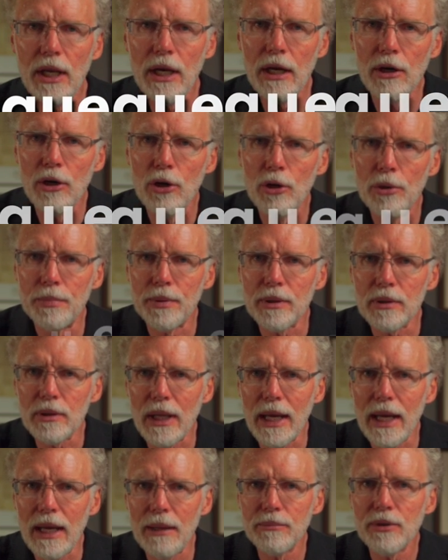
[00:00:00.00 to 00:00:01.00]
here who
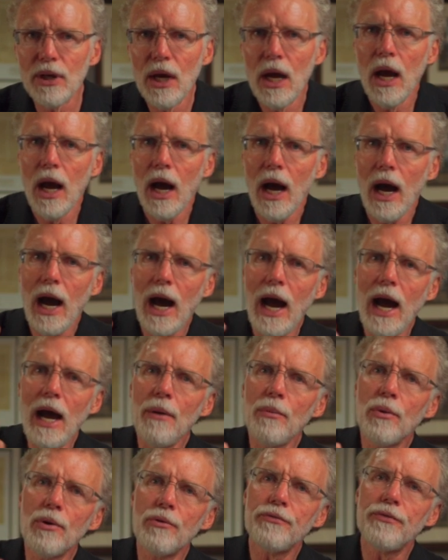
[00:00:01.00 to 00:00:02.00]
proclaims, "I
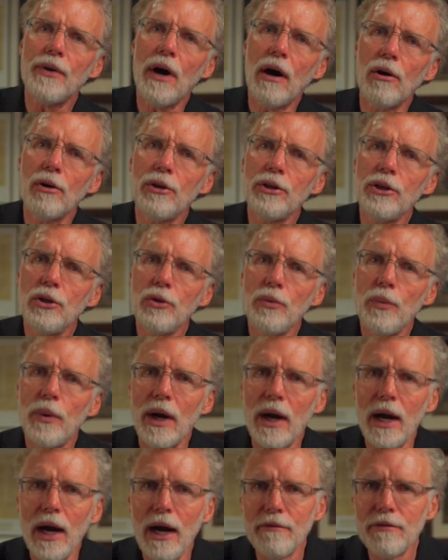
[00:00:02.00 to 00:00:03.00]
will follow you
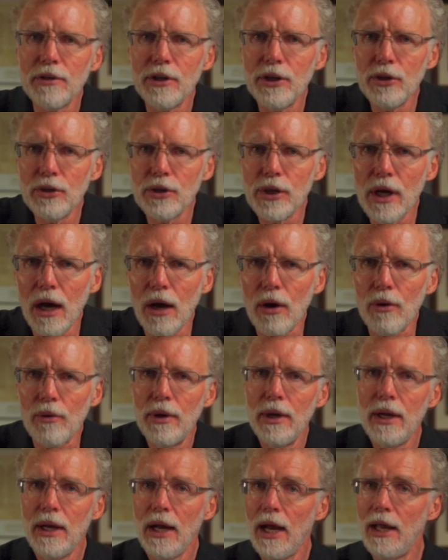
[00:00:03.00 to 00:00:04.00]
wherever you go."
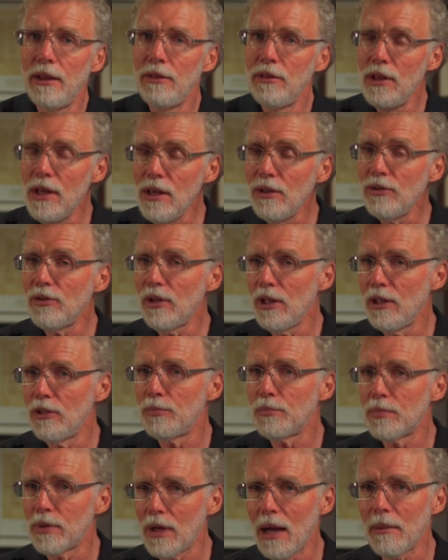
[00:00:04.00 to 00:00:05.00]
And this is
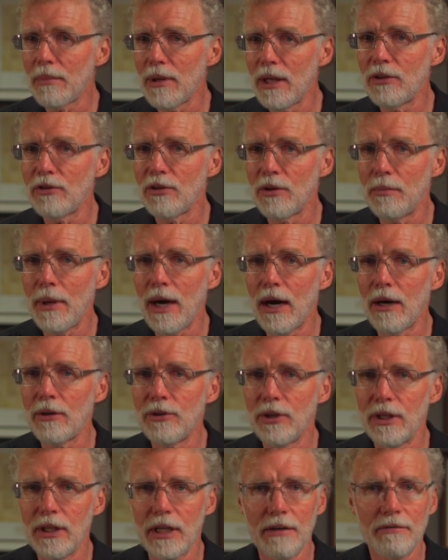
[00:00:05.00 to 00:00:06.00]
probably a
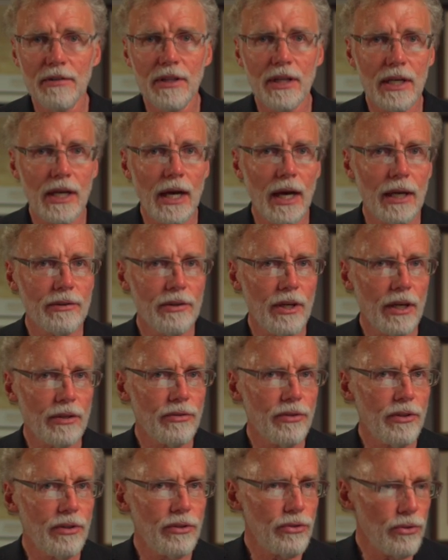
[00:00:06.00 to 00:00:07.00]
Samaritan given the
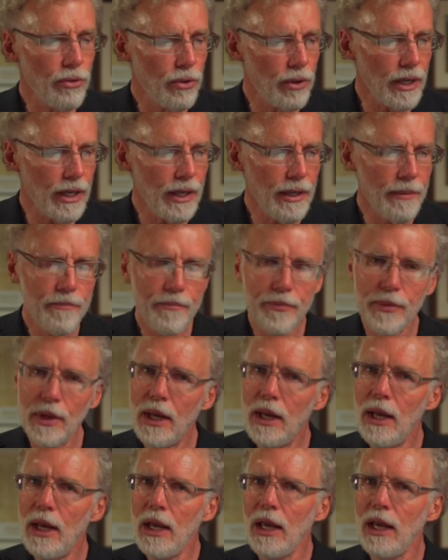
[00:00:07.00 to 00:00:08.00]
context of the story.
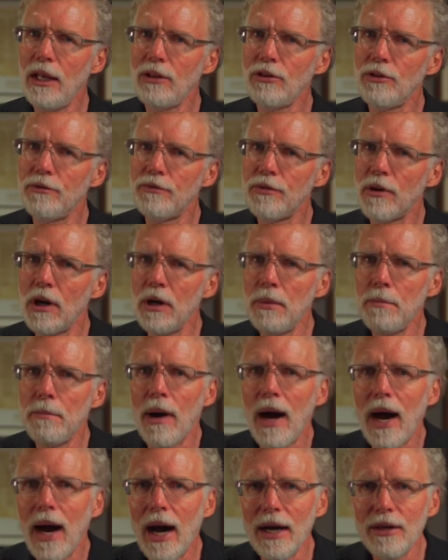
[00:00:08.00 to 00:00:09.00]
It's a very
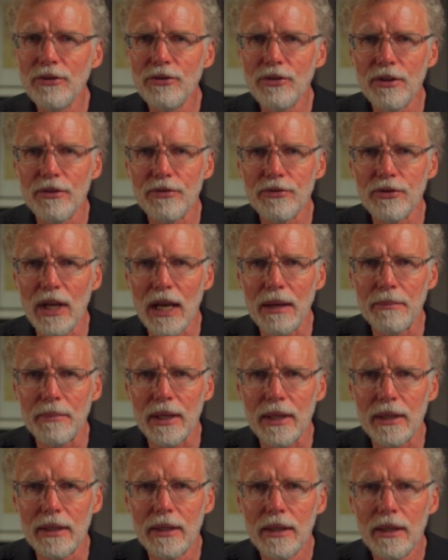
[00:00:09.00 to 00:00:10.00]
positive
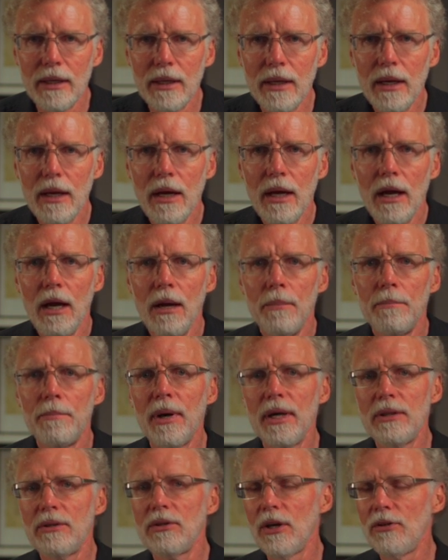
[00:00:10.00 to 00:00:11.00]
statement.
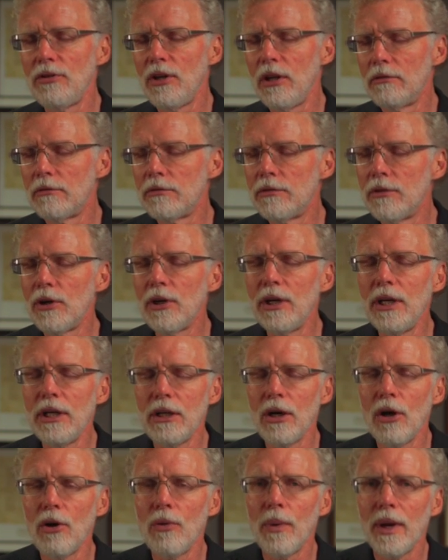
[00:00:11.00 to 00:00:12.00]
But does he really
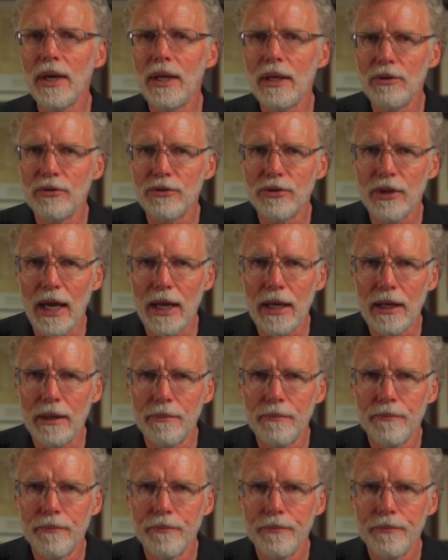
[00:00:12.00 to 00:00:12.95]
know what he's saying?